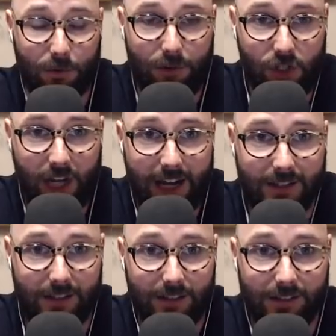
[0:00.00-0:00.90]
with Richie
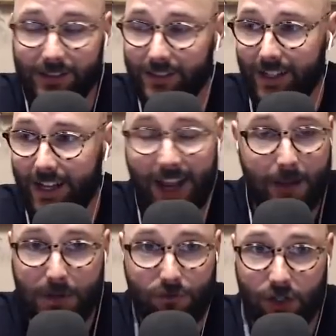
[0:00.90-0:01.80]
Eisler. And
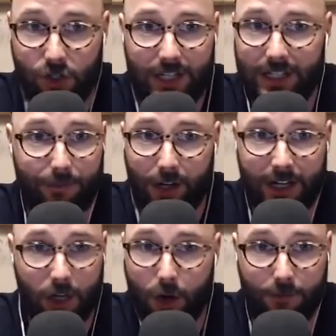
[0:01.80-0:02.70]
him and Richie never
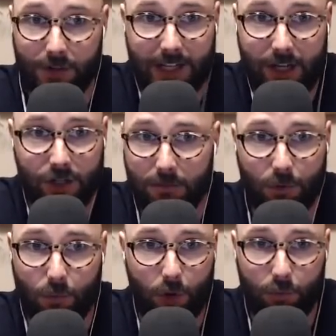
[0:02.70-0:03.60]
had a conversation
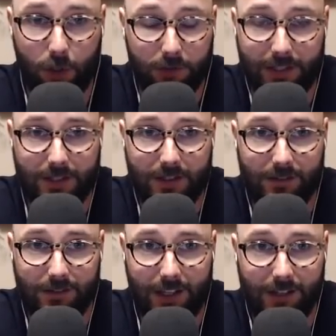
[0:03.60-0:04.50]
about what royalties
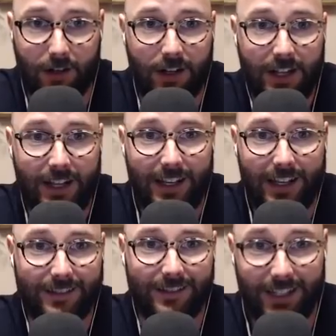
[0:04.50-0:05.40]
they got.
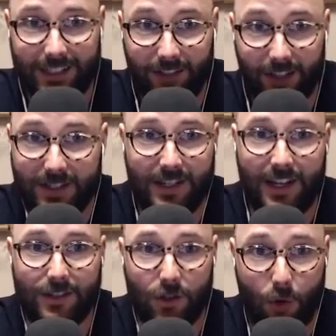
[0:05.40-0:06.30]
And like, Dustin
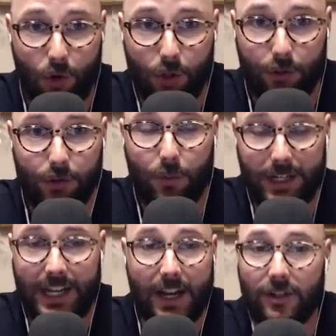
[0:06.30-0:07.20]
had no clue.
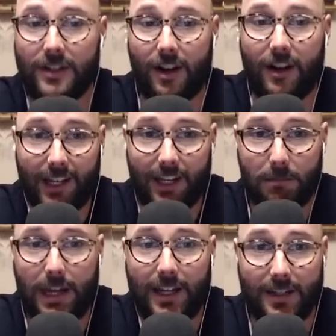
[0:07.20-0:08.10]
When he actually started getting
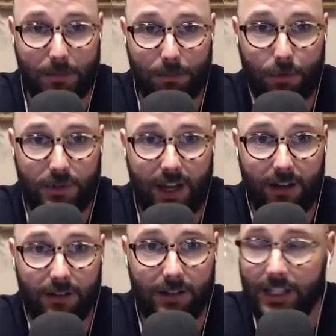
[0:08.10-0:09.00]
paid as a pro
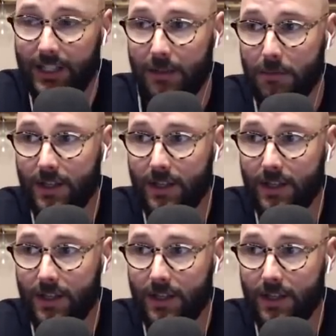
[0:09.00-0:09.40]
skater, he was